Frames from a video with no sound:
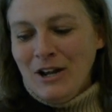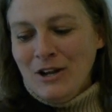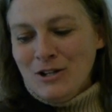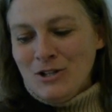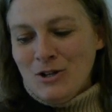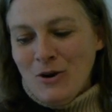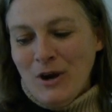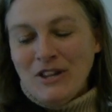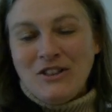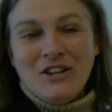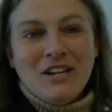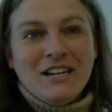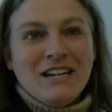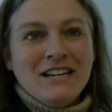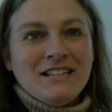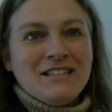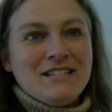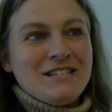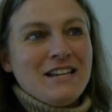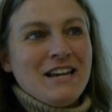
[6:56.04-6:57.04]
So I think
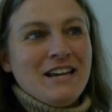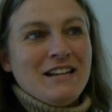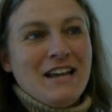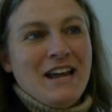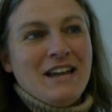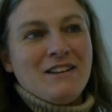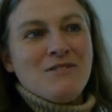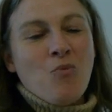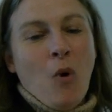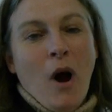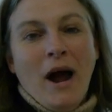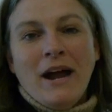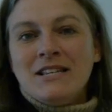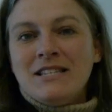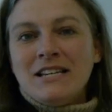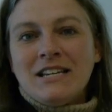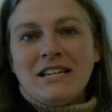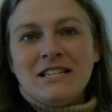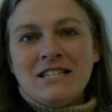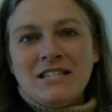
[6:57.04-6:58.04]
and why
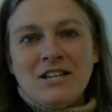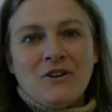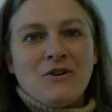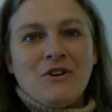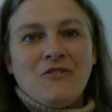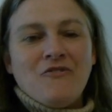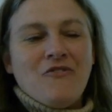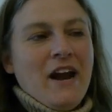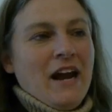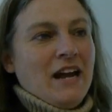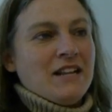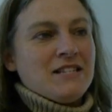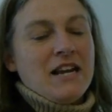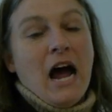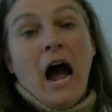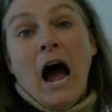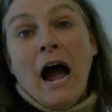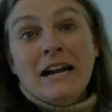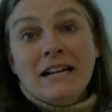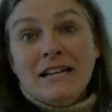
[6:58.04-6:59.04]
is it considered
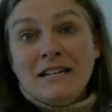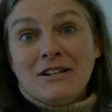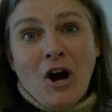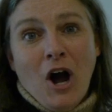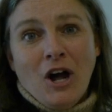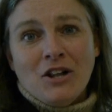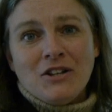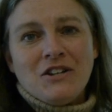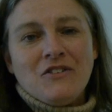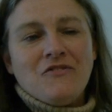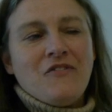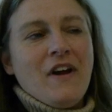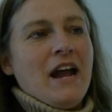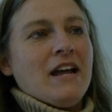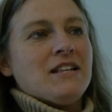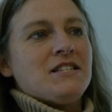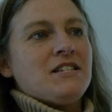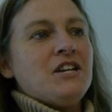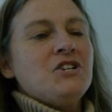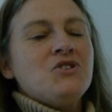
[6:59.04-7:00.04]
advanced? I didn't call it
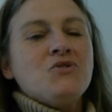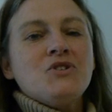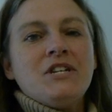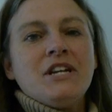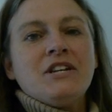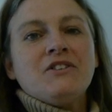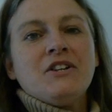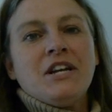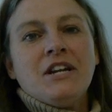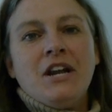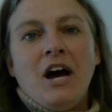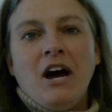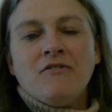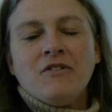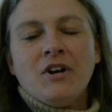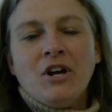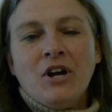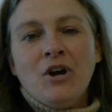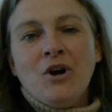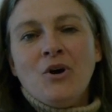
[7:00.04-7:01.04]
advanced. Interestingly
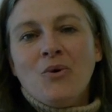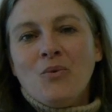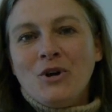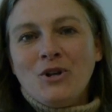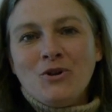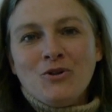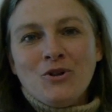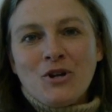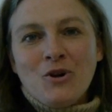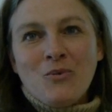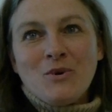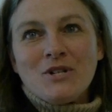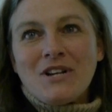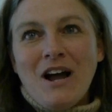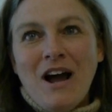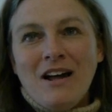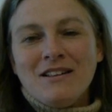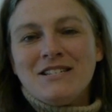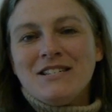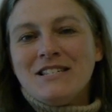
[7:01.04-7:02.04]
enough, when you look at
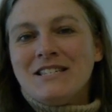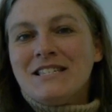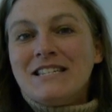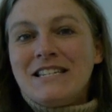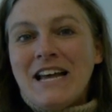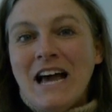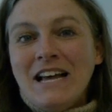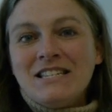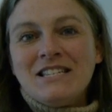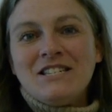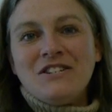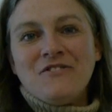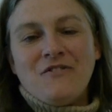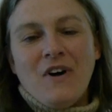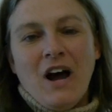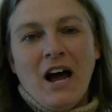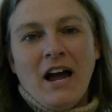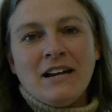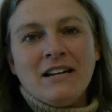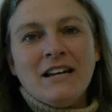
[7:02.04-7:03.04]
Wisconsin's test
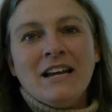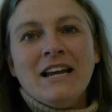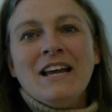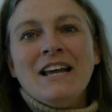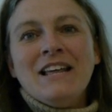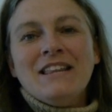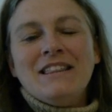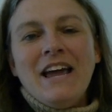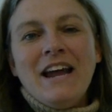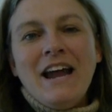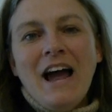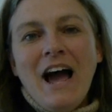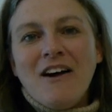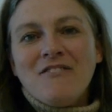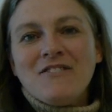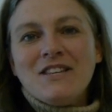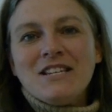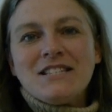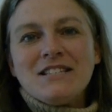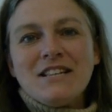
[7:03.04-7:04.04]
define, they
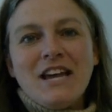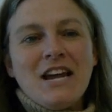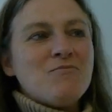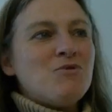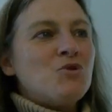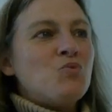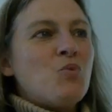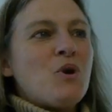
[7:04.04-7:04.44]
have this labeled